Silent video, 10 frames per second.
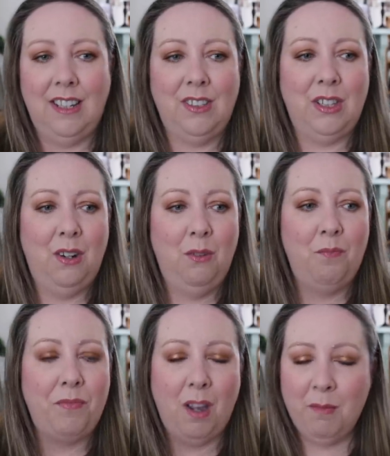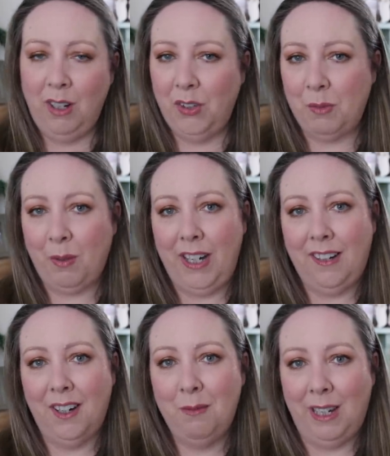So on my lunch
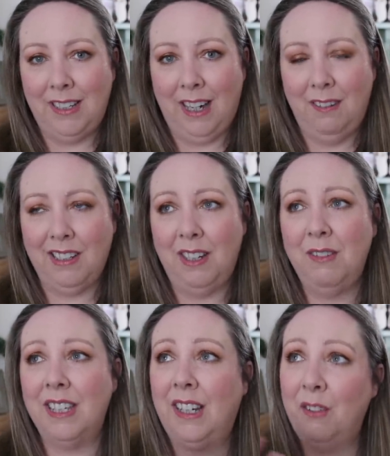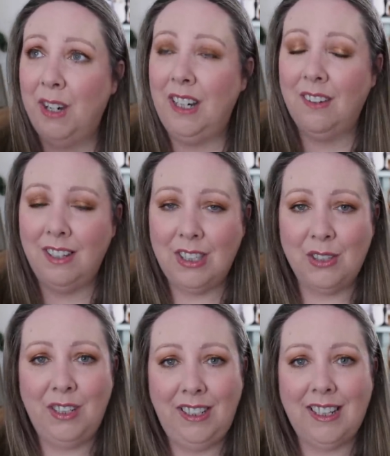break, I went out and it was like a really nice
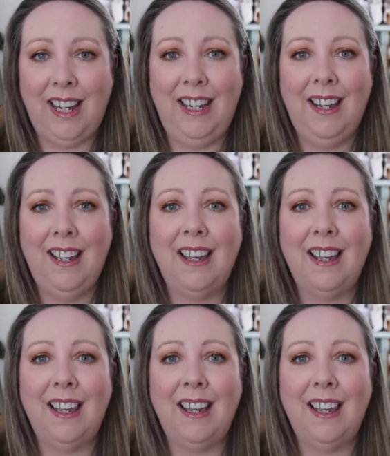sunny day.